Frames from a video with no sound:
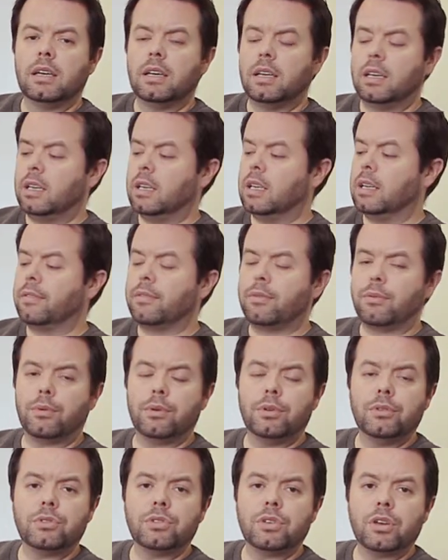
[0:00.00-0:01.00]
He lived
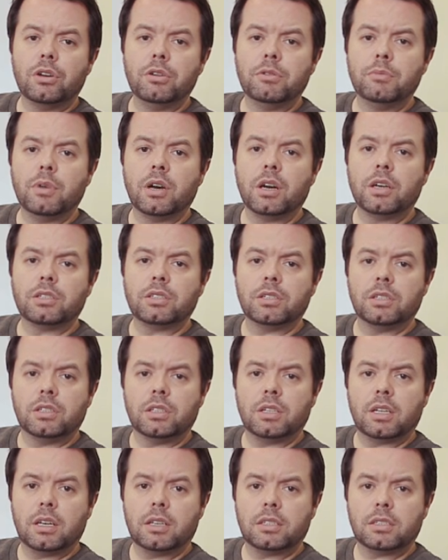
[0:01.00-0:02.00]
through so much,
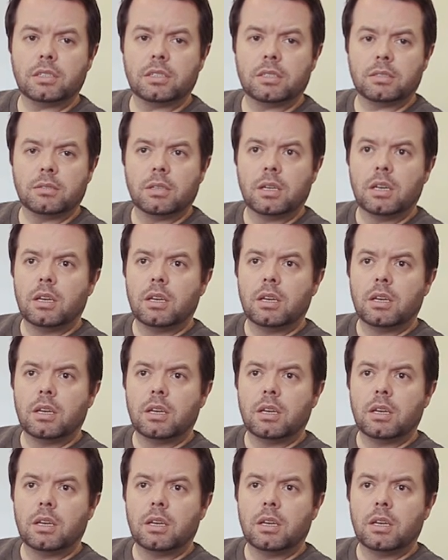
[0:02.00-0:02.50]
and that's